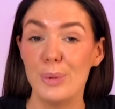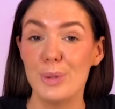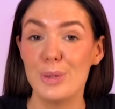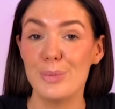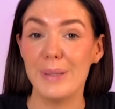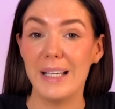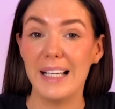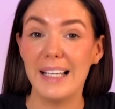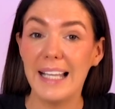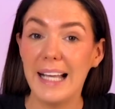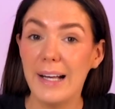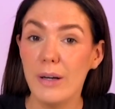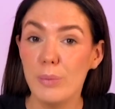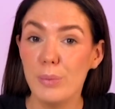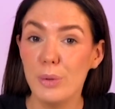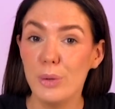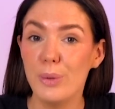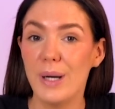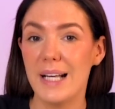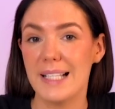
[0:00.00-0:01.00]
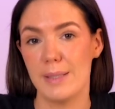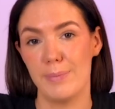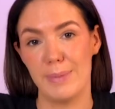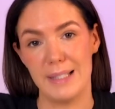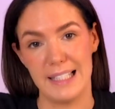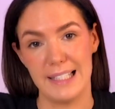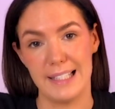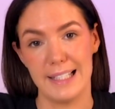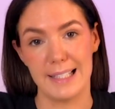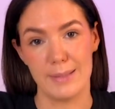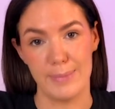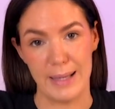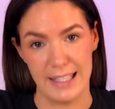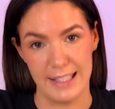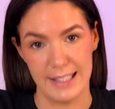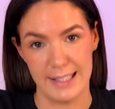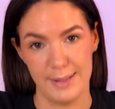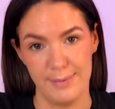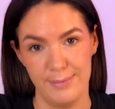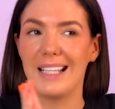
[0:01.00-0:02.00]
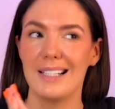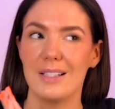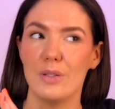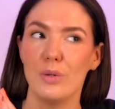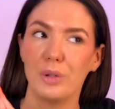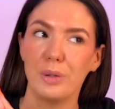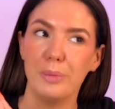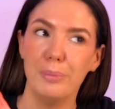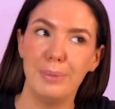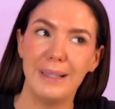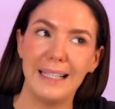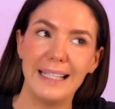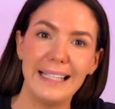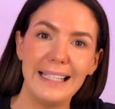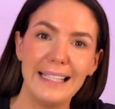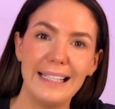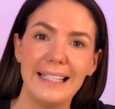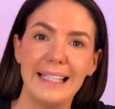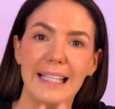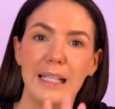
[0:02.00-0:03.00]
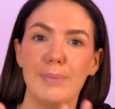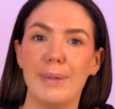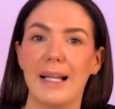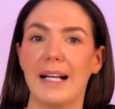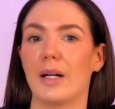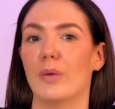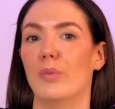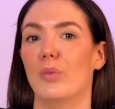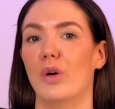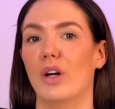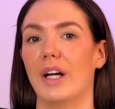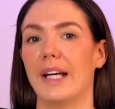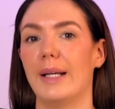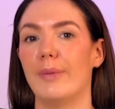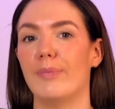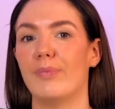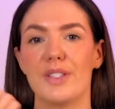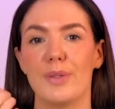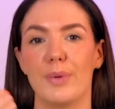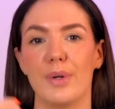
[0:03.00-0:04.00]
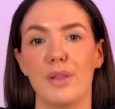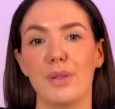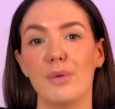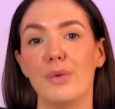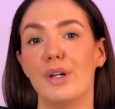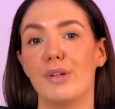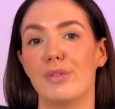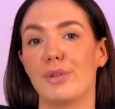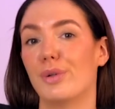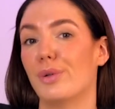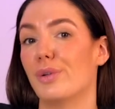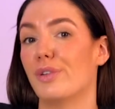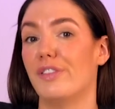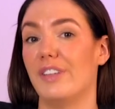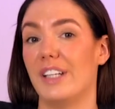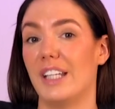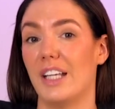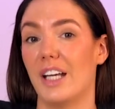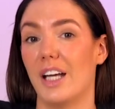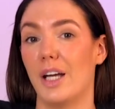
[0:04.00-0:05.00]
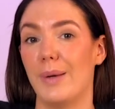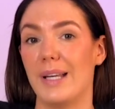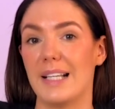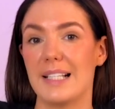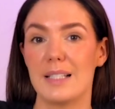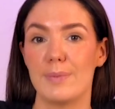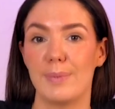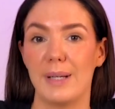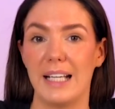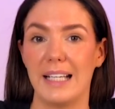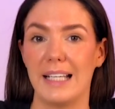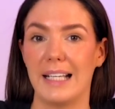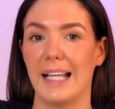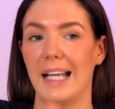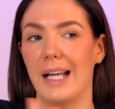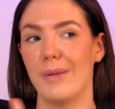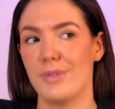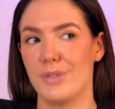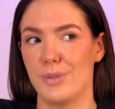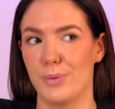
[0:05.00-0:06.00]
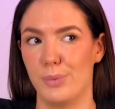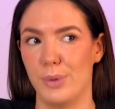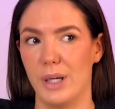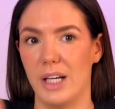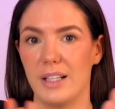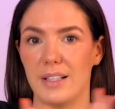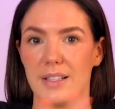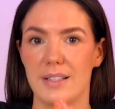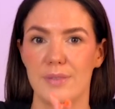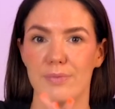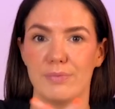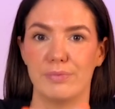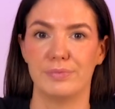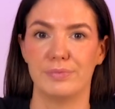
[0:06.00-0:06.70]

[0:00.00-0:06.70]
would be allowable as a business expense. It's not completely black and white, so I thought I'd record a video explaining how this all works.